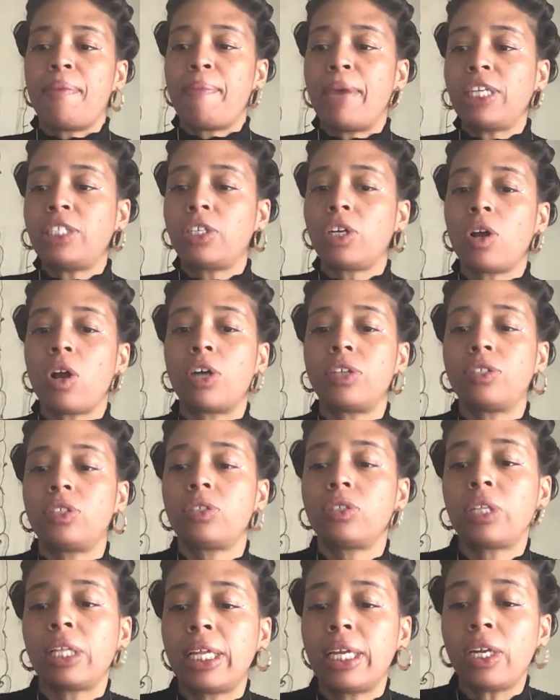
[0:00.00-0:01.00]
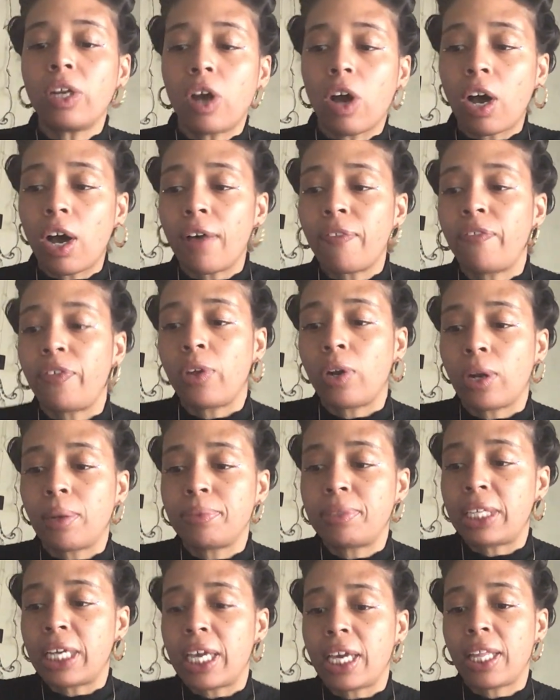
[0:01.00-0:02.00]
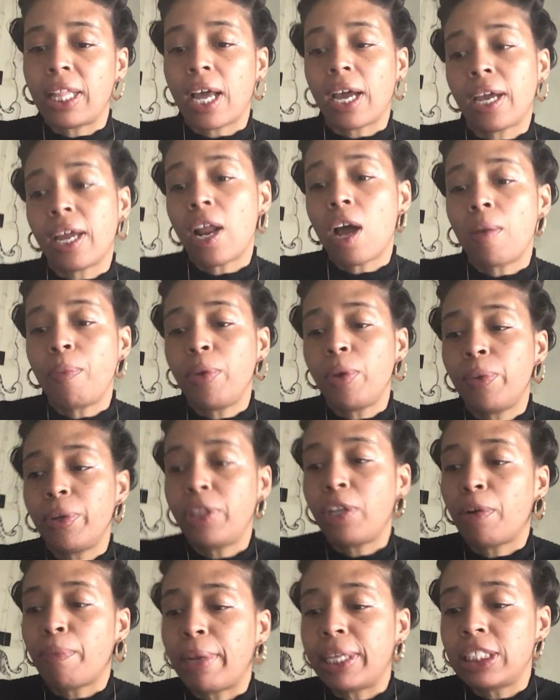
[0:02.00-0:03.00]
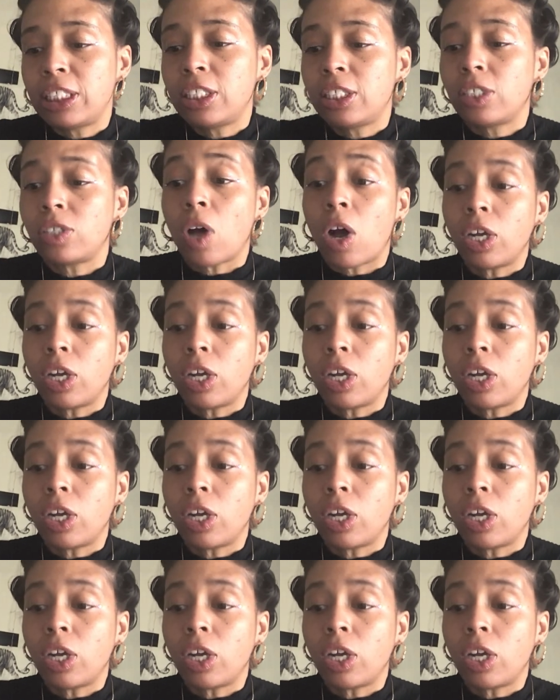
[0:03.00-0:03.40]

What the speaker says: Make sure your altar's cleaned off, you know what I'm saying? That could help you with your messages.